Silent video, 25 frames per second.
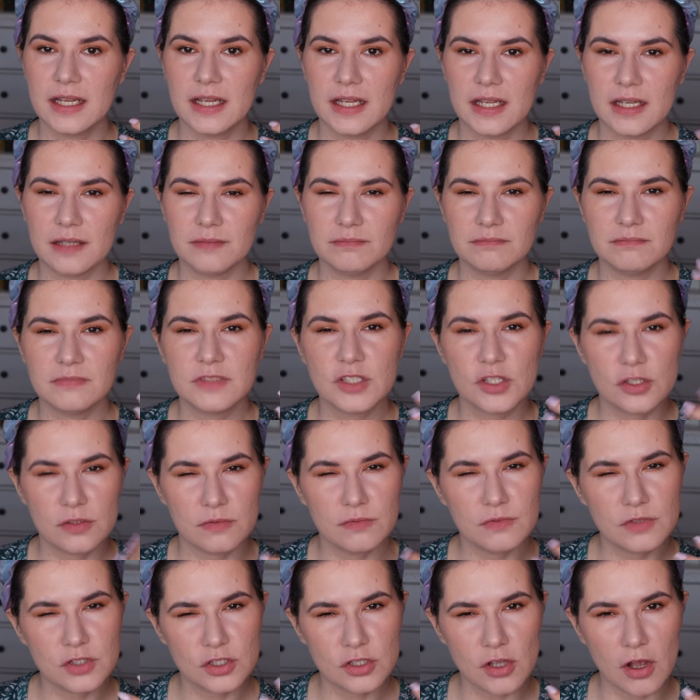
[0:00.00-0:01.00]
uh,
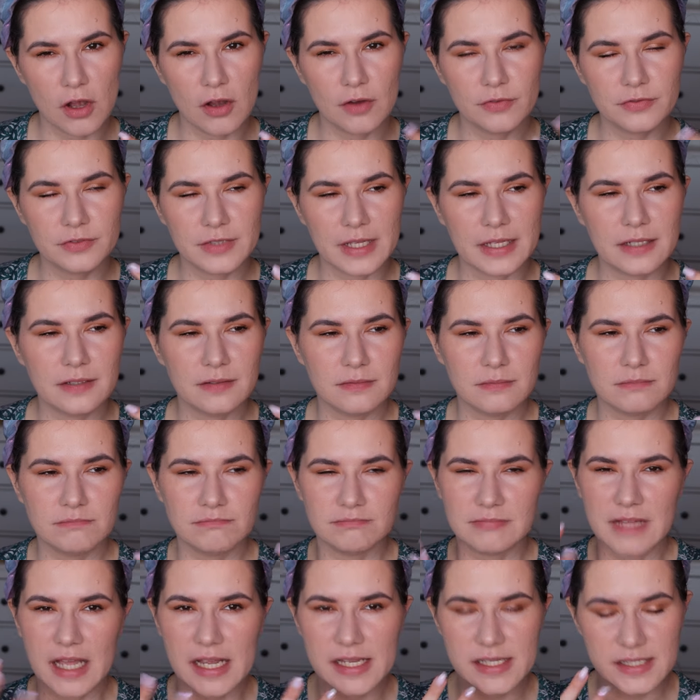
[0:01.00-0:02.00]
soft
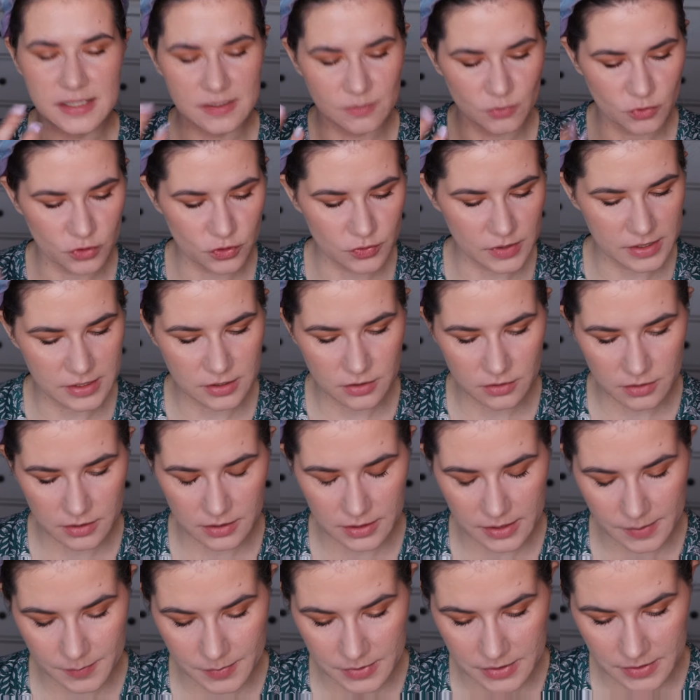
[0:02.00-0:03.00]
and nice moisturizing on the
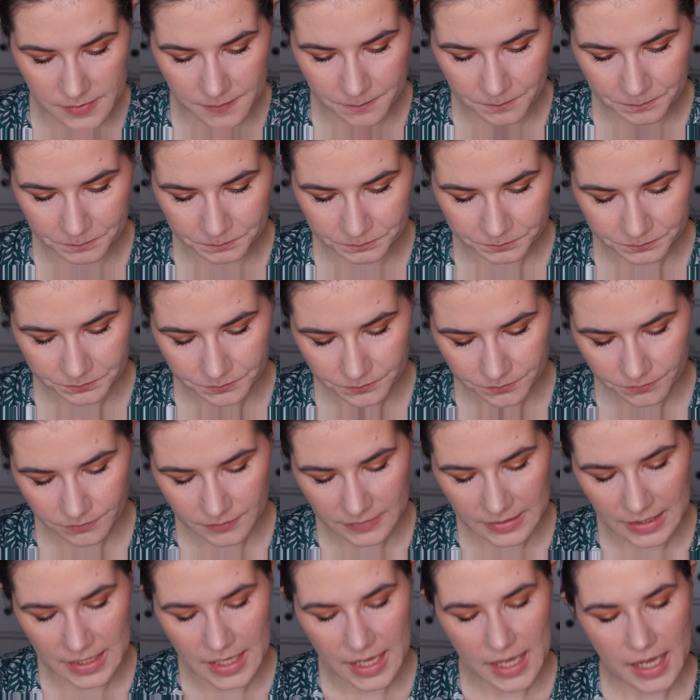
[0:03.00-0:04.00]
lips
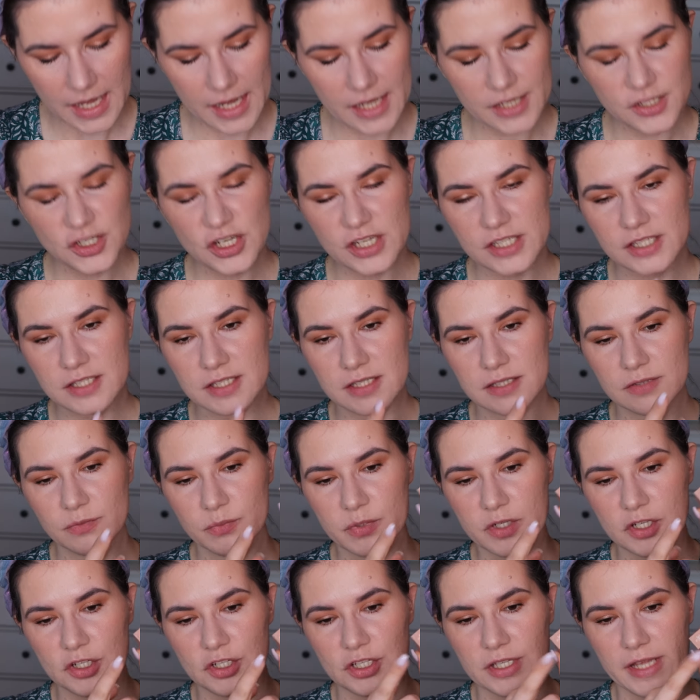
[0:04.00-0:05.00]
I just
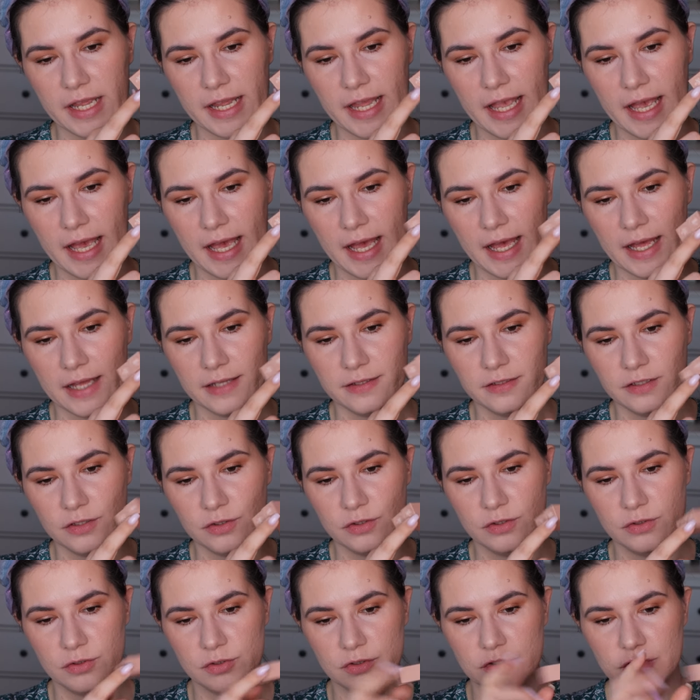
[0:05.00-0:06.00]
wish they had
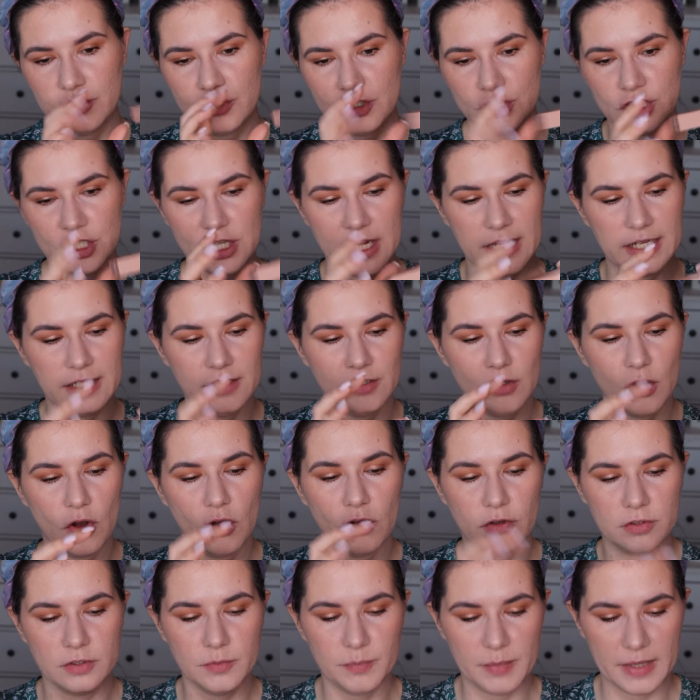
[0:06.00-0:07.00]
you know the shade
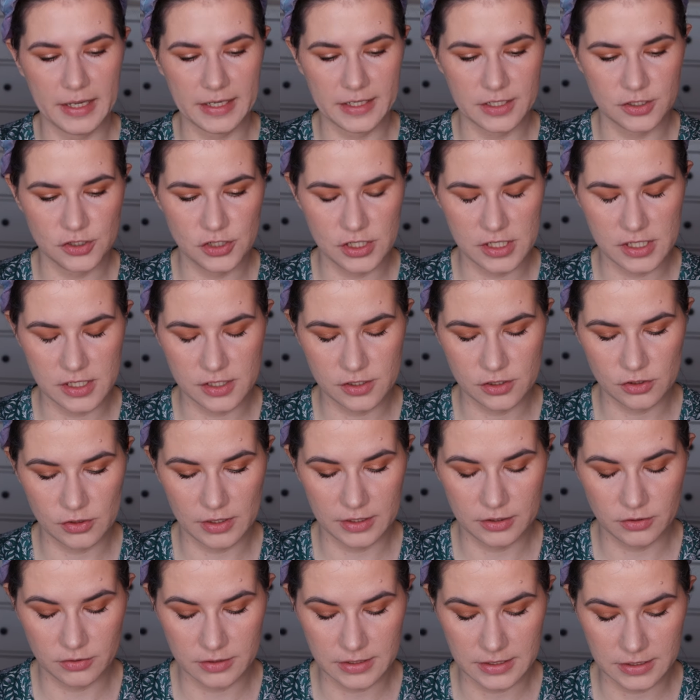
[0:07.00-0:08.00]
on the packaging
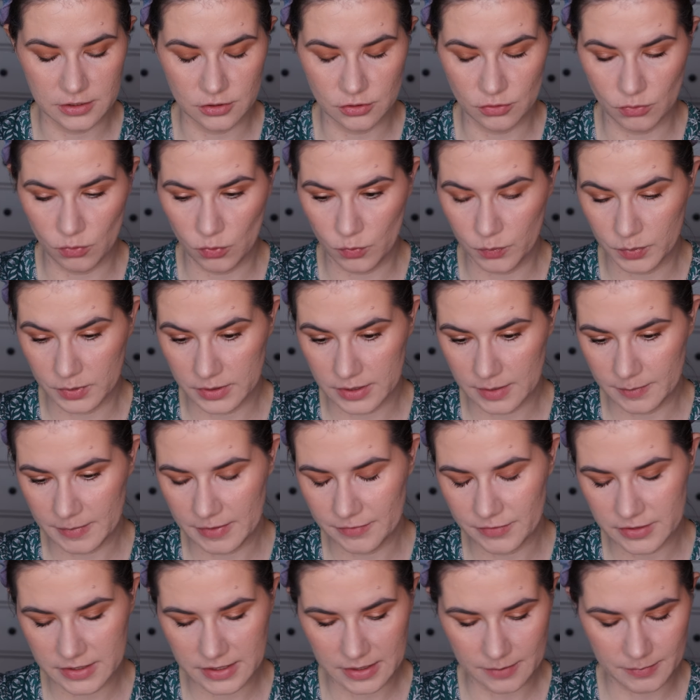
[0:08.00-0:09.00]
so I don't need to open them
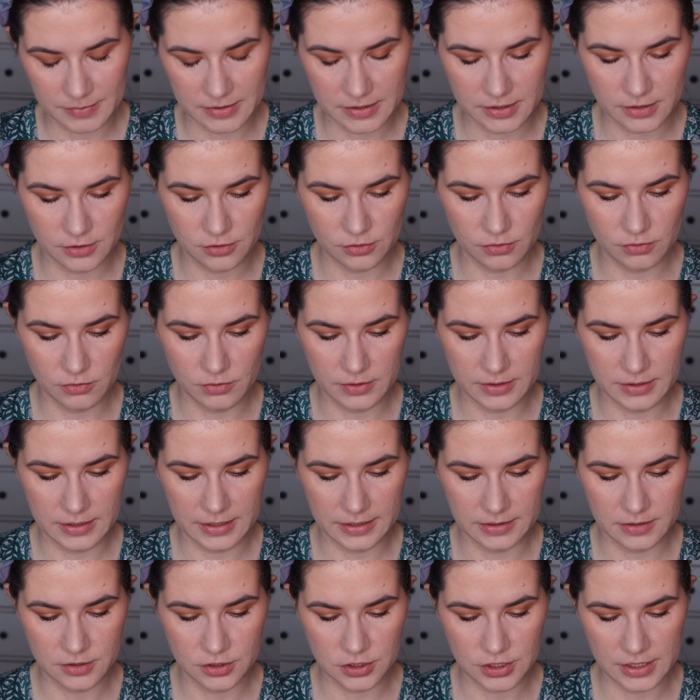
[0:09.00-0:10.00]
every time I need to look
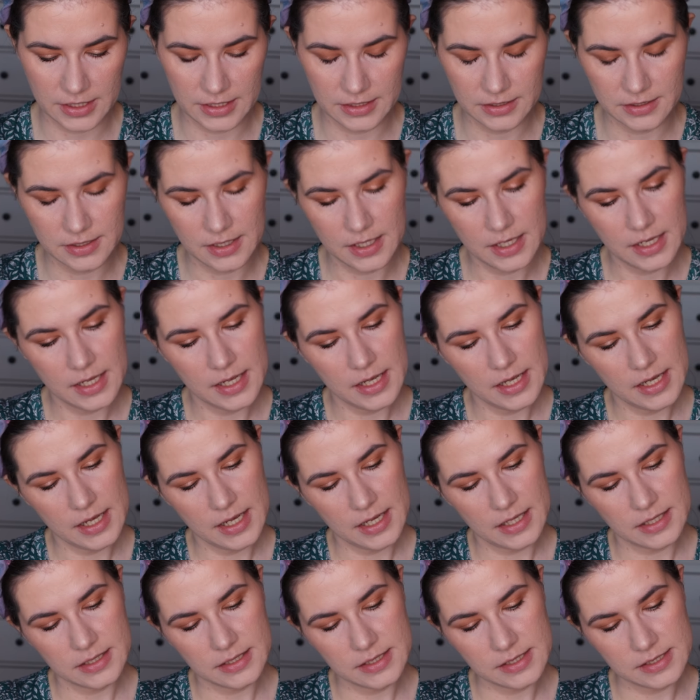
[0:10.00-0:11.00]
at the shade.
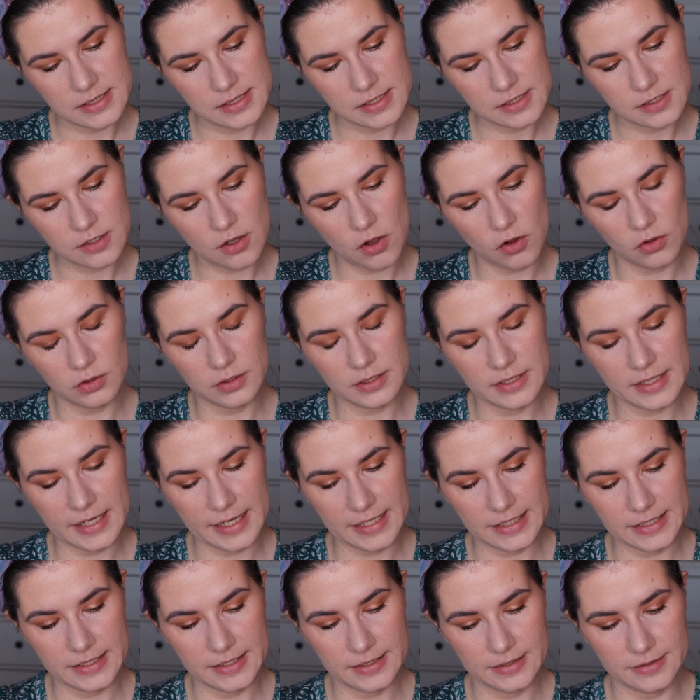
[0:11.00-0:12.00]
This is called
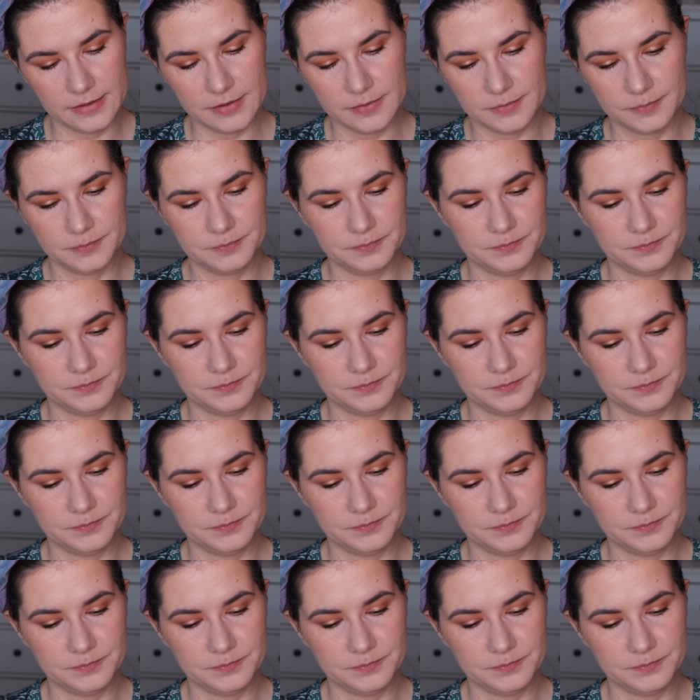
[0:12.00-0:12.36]
Naked